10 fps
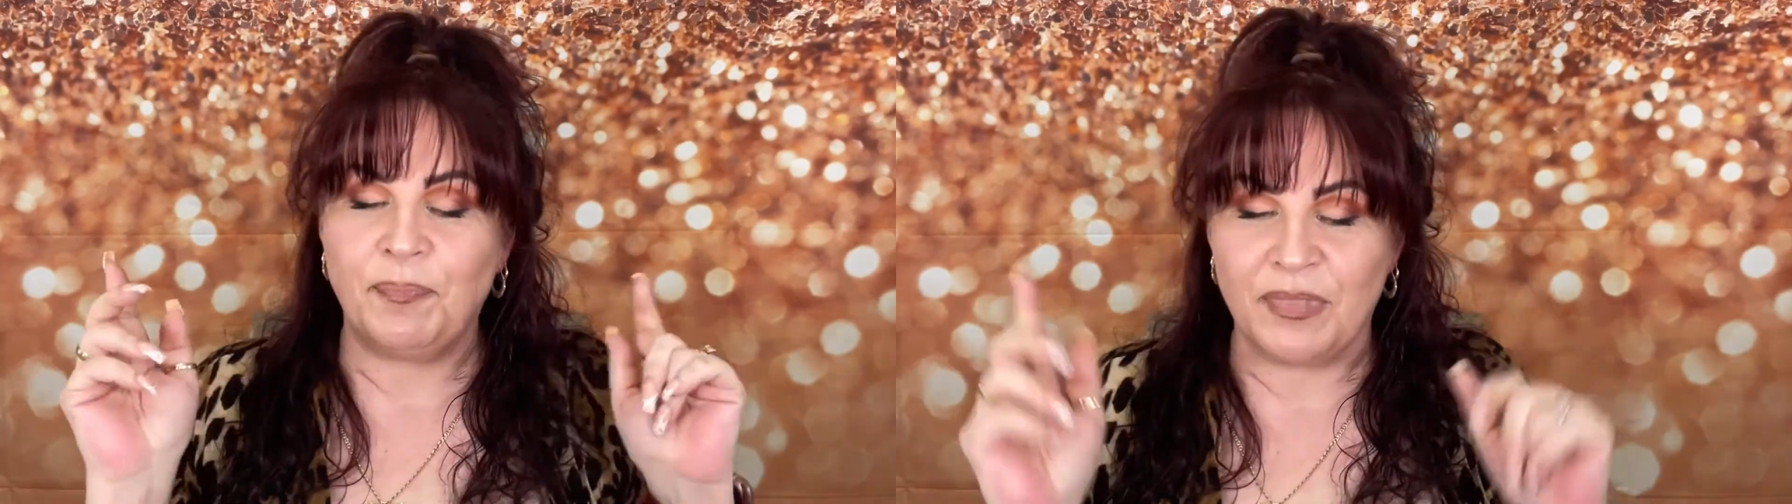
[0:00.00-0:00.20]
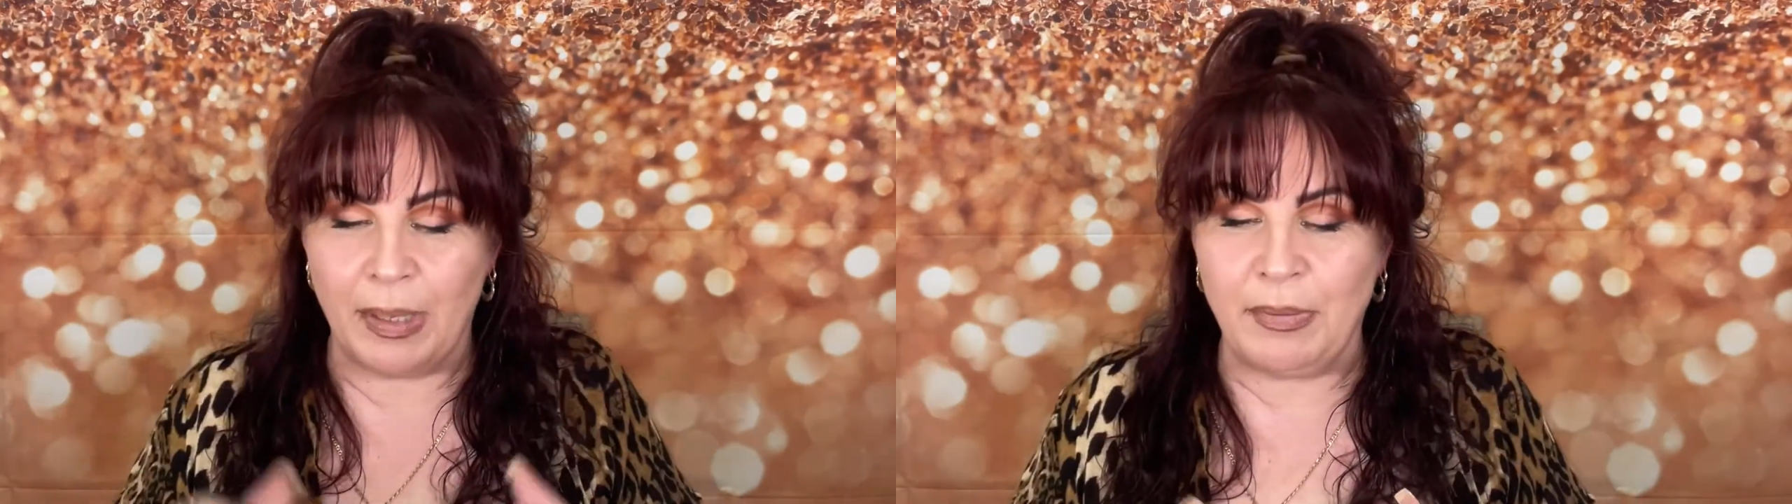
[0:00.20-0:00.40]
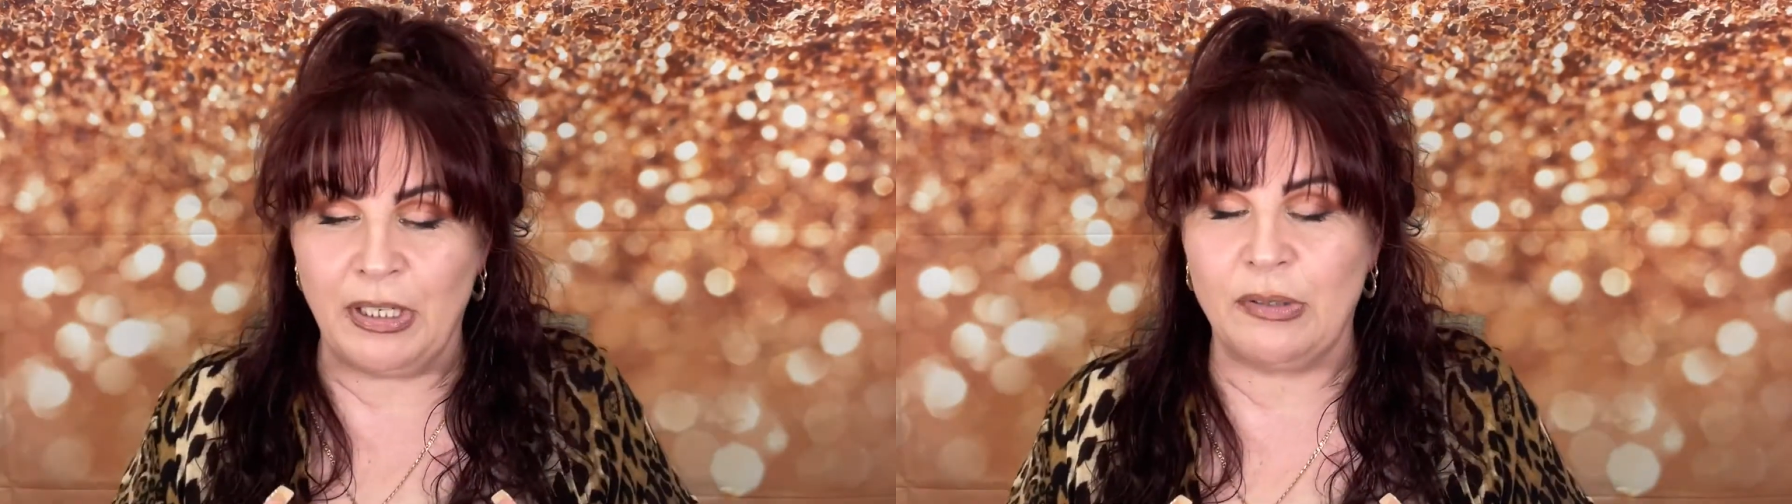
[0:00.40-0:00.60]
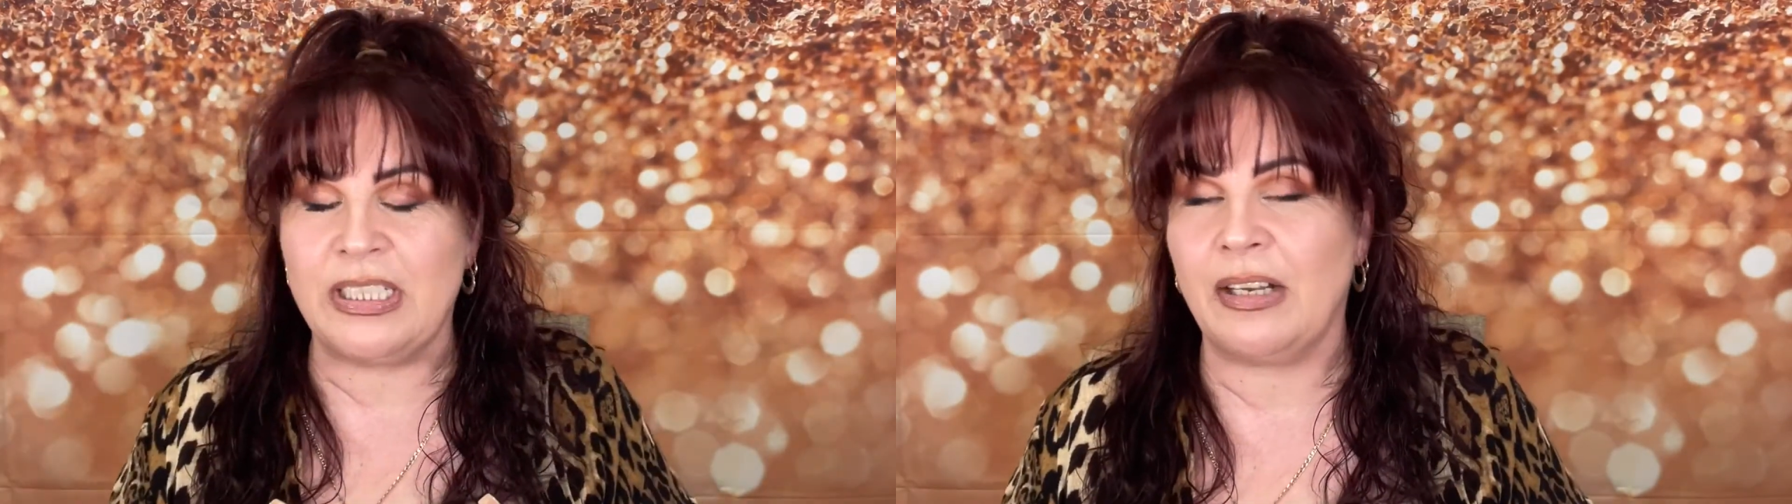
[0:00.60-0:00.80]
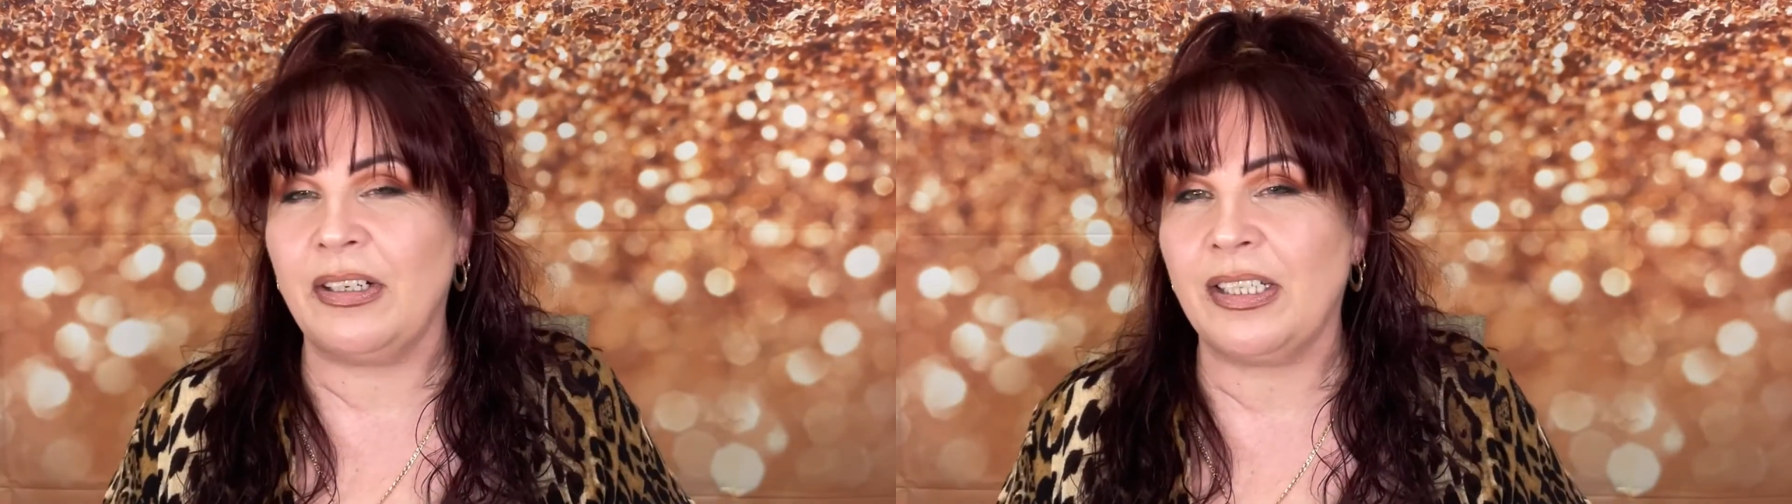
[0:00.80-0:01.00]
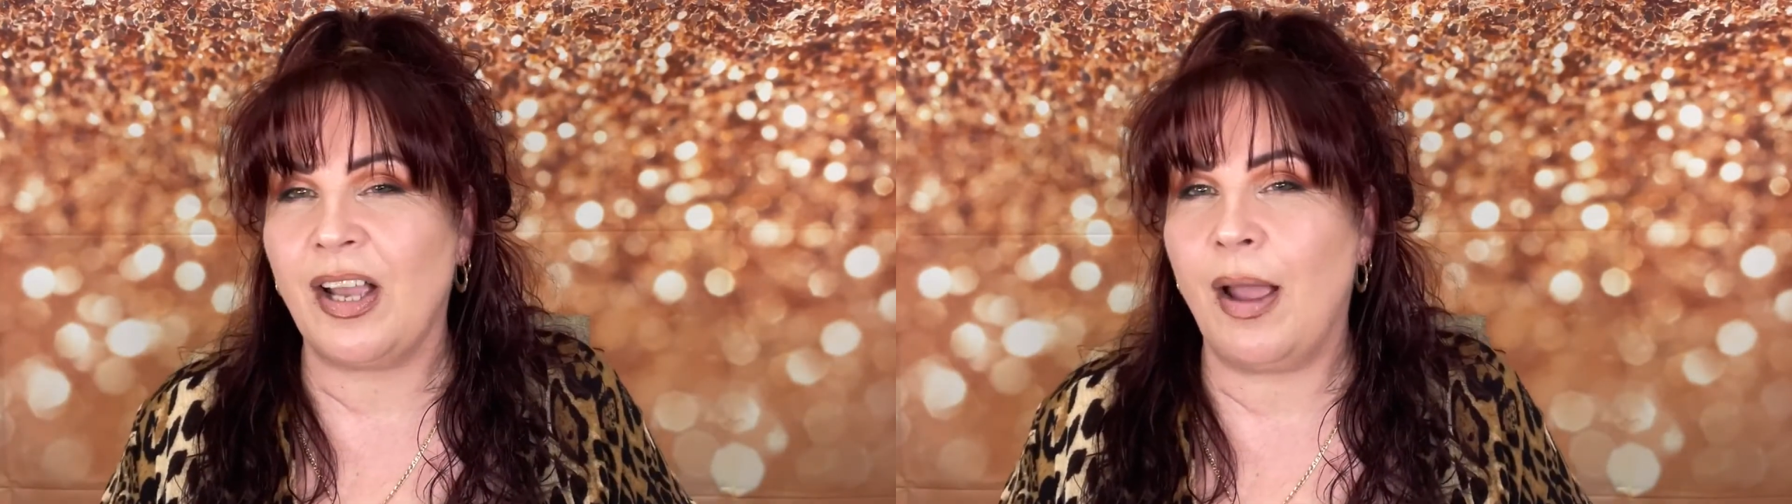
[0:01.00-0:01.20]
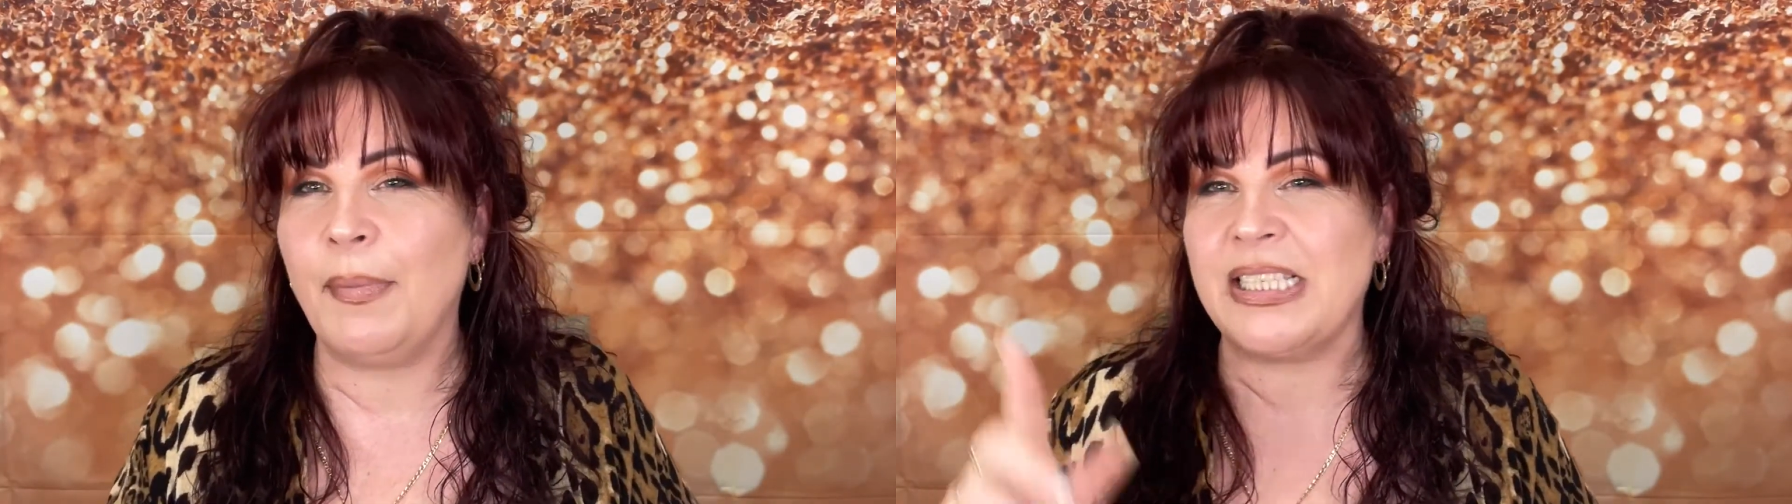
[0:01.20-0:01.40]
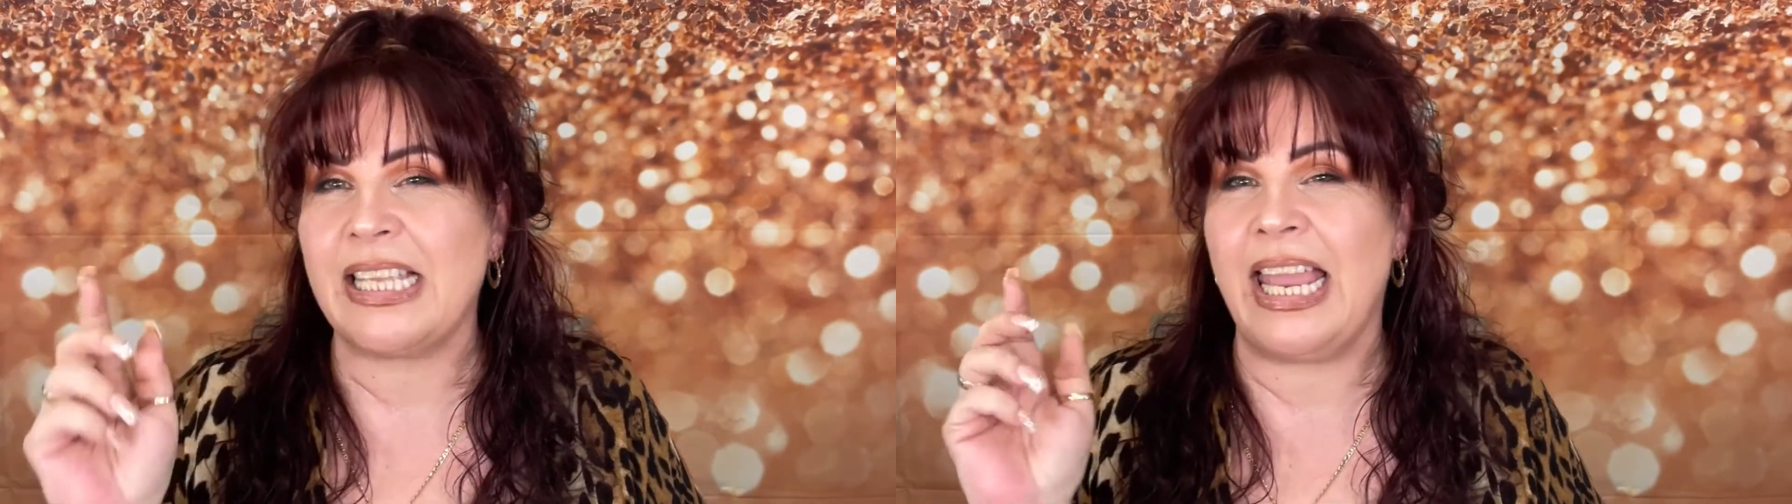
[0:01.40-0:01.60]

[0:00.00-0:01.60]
Let me know down in the comments.